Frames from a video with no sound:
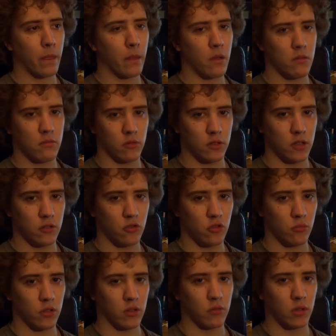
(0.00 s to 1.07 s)
I've not done too
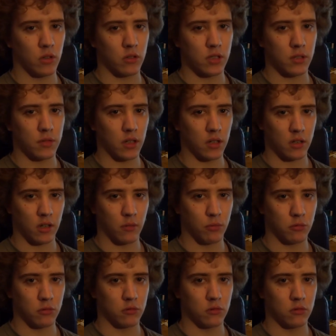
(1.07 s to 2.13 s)
many vlogs, I've done a
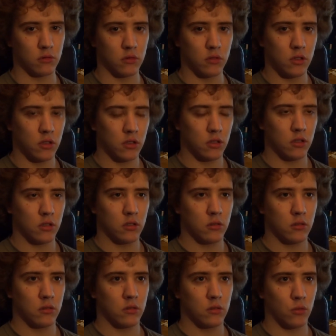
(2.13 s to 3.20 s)
couple,
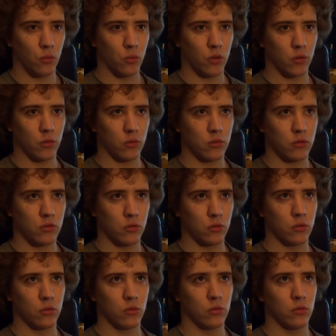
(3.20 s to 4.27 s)
one or
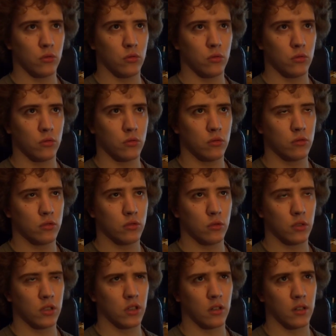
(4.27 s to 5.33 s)
two, all
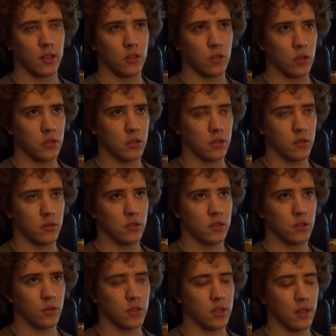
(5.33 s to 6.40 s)
sort, you know, that sort of,
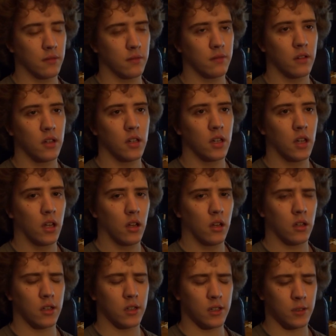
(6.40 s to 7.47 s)
sort of stuff.
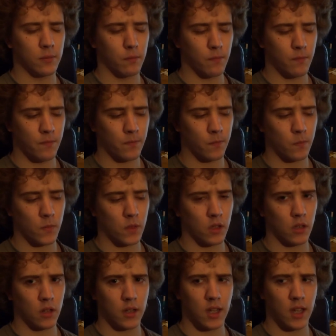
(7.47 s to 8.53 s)
Um,
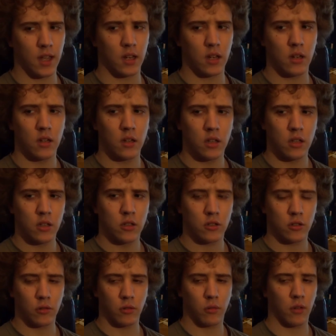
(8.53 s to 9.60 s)
again,
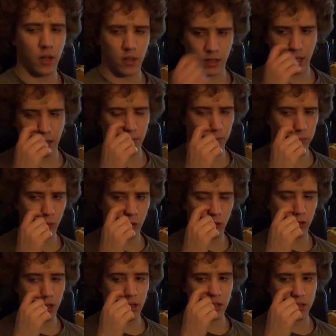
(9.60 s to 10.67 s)
sort of like that blog
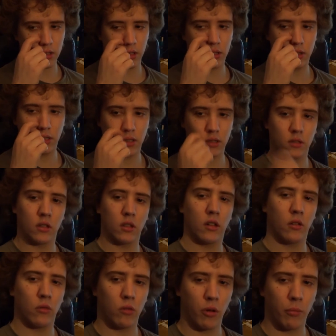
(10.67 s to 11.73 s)
I started a
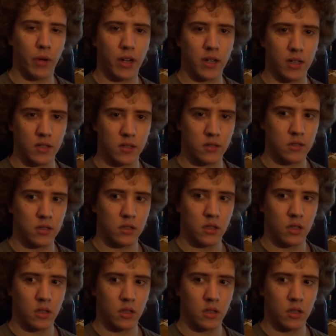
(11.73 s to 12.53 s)
little while back, it's